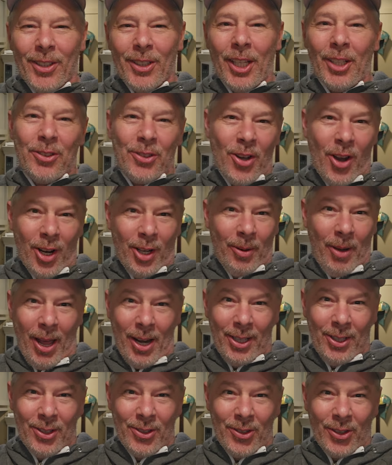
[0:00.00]
let's talk
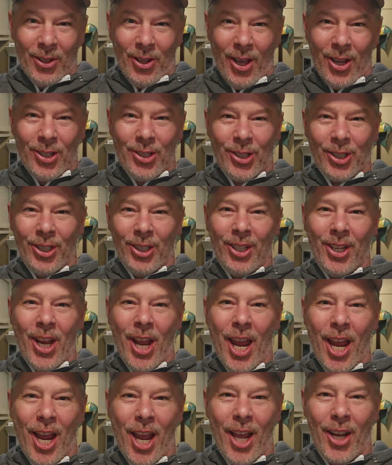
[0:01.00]
about insulation
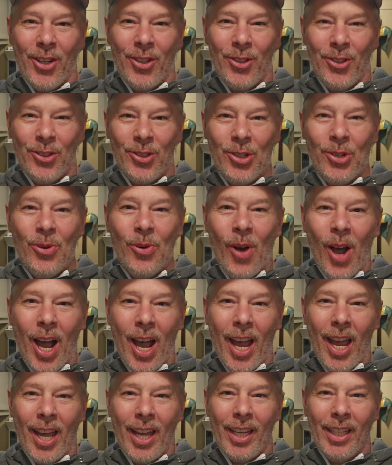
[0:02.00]
and do
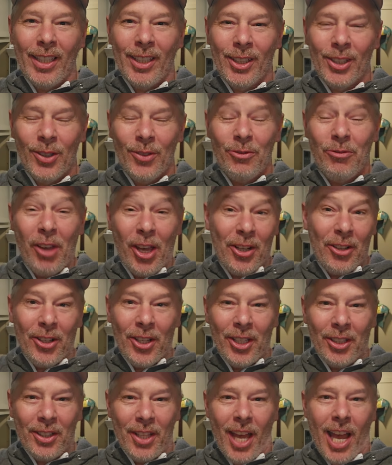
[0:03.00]
I
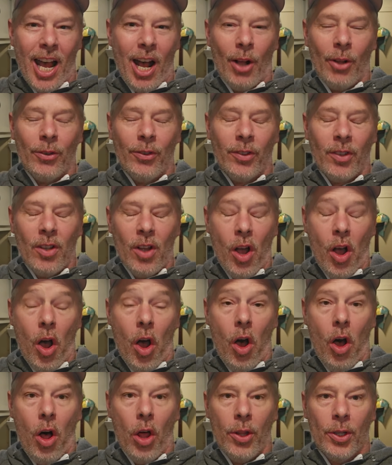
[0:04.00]
ventilate the house
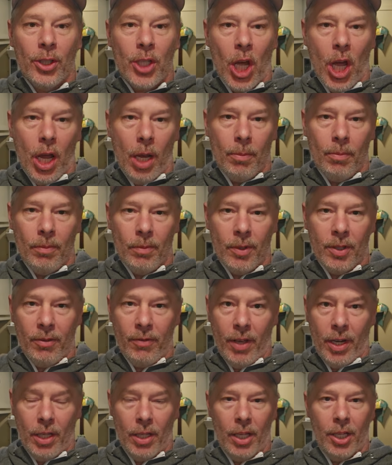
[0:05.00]
all the time. The
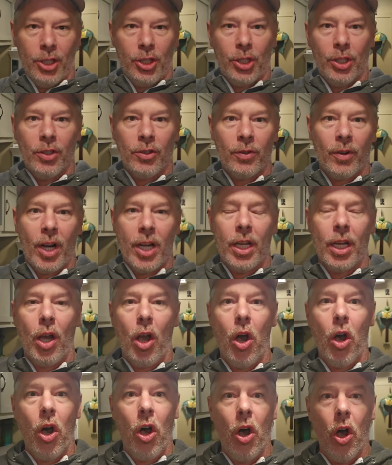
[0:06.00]
ventilation is running
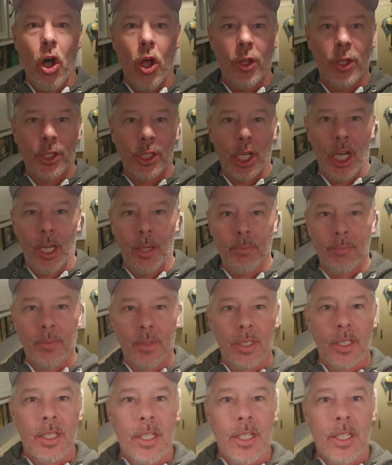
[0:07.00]
all the time.